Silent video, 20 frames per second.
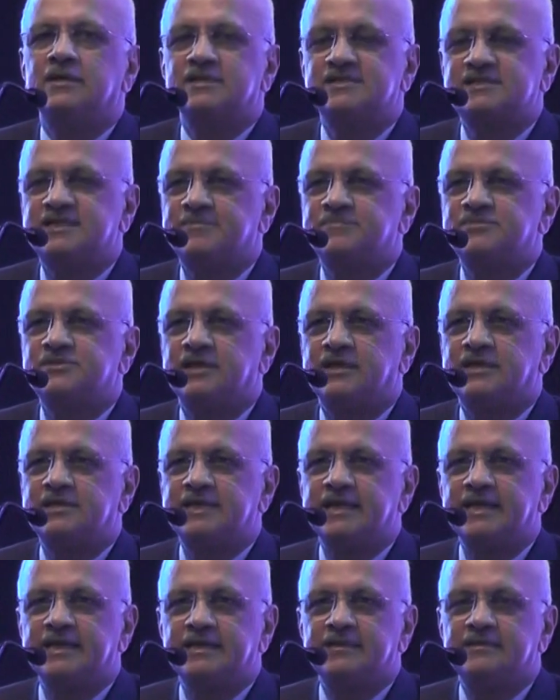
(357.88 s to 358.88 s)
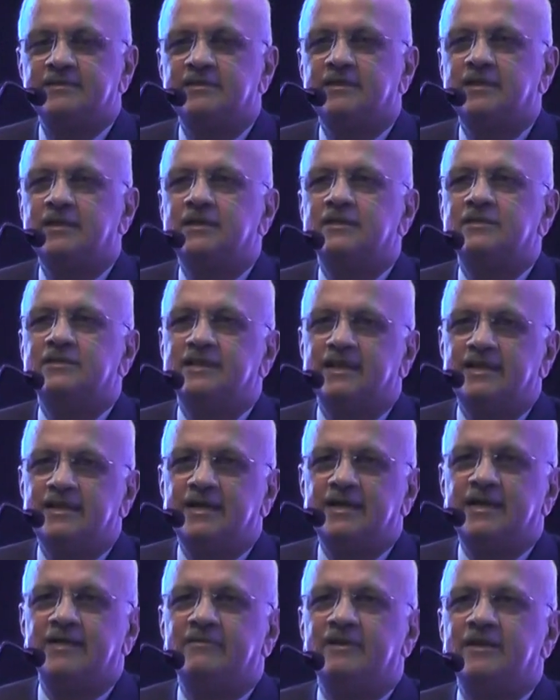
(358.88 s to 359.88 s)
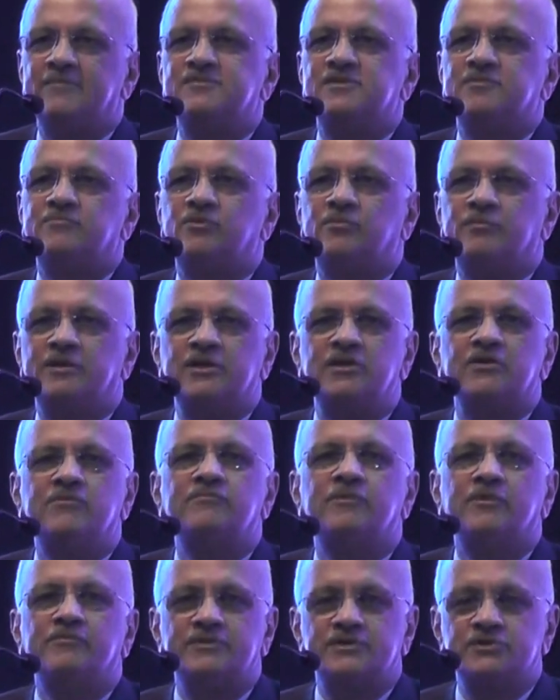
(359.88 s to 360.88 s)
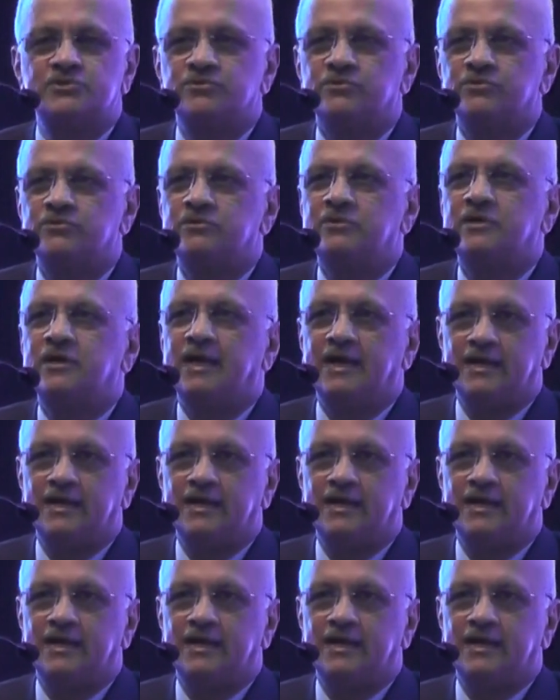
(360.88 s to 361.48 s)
steps are taken, then it develops a momentum of its own